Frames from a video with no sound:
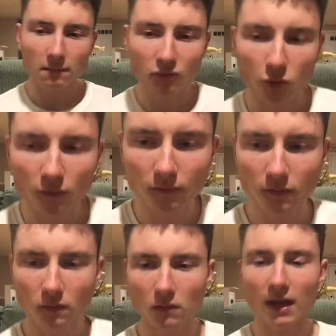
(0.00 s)
improved
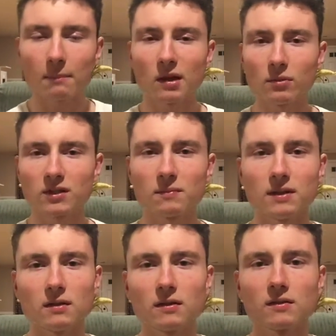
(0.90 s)
at public
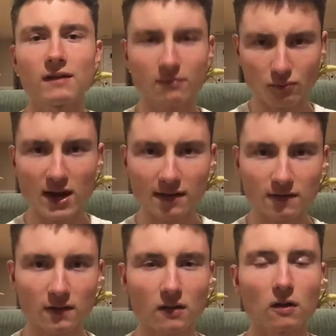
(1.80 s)
speaking because I've been
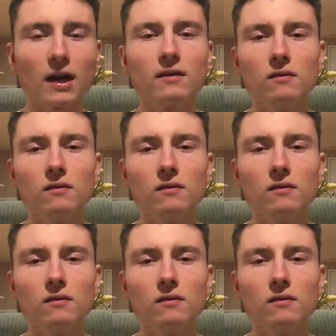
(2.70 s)
practicing a lot,